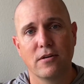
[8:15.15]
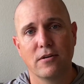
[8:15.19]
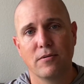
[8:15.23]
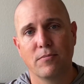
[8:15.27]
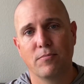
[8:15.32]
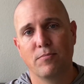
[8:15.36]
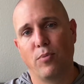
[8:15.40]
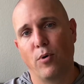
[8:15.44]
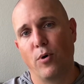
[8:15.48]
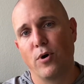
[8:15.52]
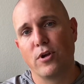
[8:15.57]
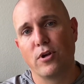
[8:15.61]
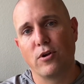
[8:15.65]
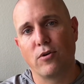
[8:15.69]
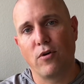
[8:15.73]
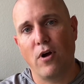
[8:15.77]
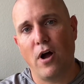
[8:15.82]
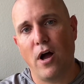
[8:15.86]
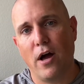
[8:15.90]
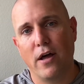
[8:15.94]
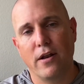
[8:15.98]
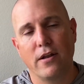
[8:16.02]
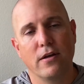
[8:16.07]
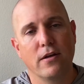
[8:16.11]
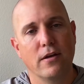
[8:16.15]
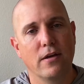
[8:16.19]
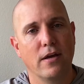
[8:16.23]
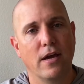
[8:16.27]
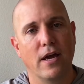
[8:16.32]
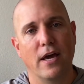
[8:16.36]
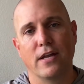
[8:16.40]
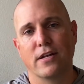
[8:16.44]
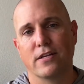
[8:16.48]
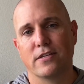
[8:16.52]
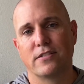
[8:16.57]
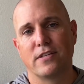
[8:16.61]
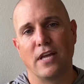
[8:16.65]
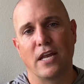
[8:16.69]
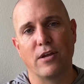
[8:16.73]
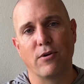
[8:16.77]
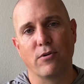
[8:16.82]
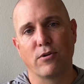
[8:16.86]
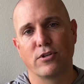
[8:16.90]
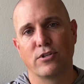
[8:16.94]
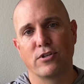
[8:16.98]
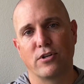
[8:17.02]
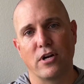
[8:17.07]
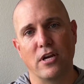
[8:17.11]
point your rod, and a steady
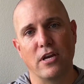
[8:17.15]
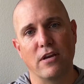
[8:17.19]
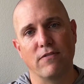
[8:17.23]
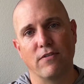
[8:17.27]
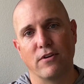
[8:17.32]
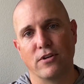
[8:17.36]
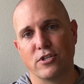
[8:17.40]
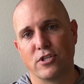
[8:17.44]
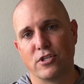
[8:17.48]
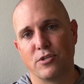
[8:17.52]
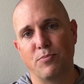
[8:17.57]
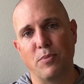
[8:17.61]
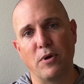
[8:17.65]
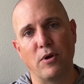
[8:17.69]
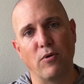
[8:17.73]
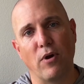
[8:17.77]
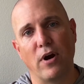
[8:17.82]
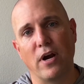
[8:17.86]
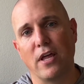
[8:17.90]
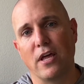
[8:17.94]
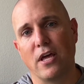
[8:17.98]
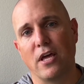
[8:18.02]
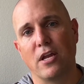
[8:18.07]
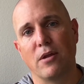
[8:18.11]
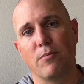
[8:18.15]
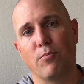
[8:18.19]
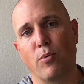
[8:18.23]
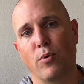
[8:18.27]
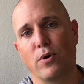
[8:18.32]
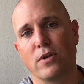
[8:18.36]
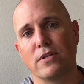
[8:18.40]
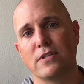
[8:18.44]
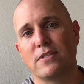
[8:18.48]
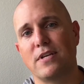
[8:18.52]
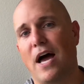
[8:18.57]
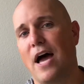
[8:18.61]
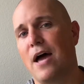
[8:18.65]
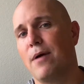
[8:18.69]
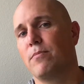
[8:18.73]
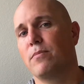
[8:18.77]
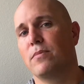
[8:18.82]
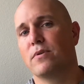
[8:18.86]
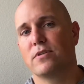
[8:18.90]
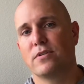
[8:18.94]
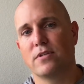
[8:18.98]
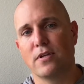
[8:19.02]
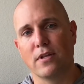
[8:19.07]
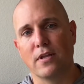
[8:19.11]
retrieve, and just be ready any point in time
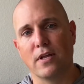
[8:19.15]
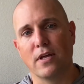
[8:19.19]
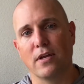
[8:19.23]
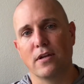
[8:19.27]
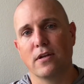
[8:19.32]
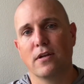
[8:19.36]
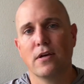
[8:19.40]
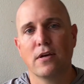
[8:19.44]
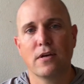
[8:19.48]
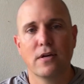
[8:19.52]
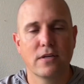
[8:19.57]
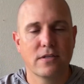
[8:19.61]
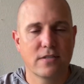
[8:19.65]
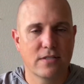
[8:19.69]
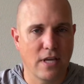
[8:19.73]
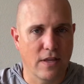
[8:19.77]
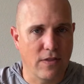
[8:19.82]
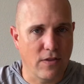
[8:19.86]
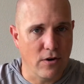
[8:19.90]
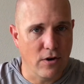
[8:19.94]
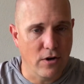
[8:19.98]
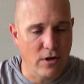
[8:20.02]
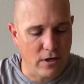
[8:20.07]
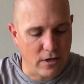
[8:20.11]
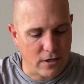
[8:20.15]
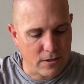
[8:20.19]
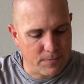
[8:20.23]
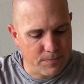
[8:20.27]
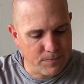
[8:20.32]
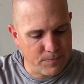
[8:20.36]
to then set the hook.